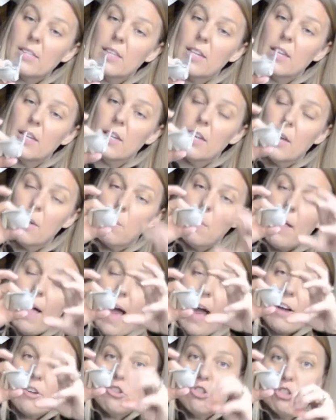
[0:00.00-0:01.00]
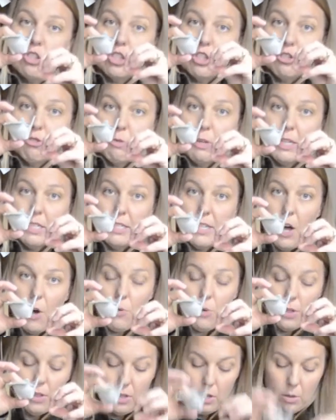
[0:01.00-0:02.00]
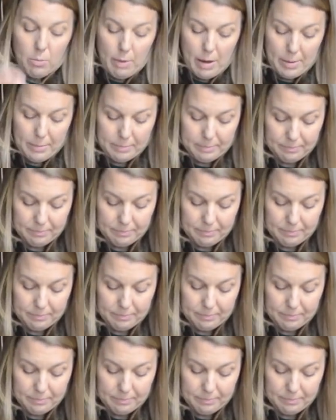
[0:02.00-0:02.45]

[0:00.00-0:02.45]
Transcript: in, it will actually shrink down a little bit.